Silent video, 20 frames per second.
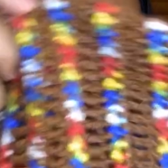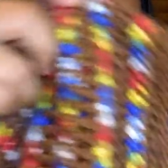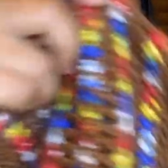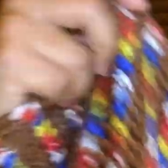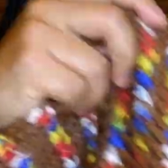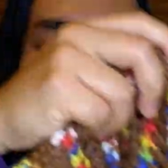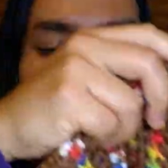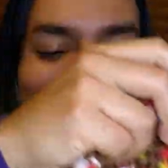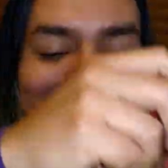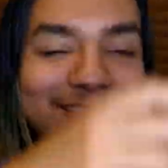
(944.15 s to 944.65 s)

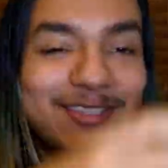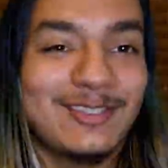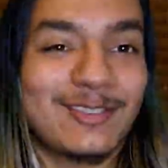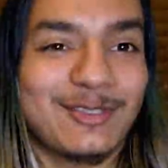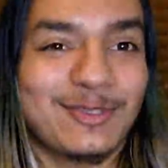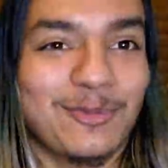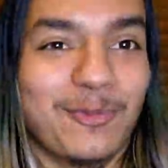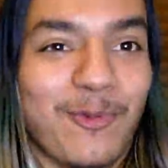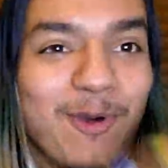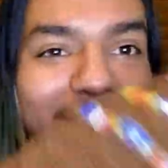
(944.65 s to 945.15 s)
a
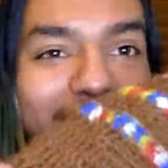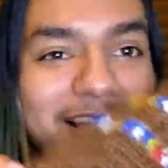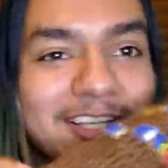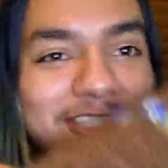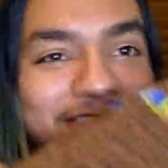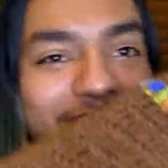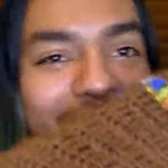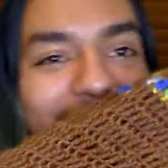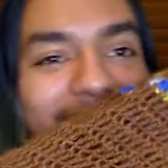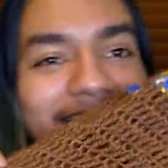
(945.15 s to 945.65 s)

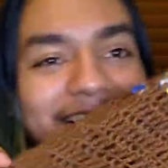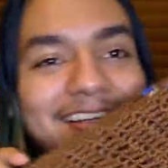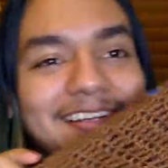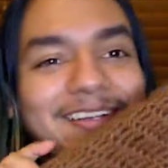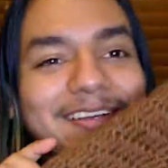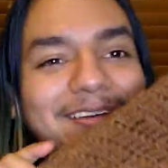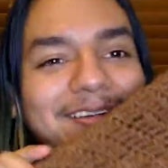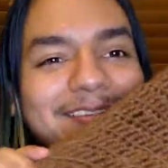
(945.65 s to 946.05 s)
swatch on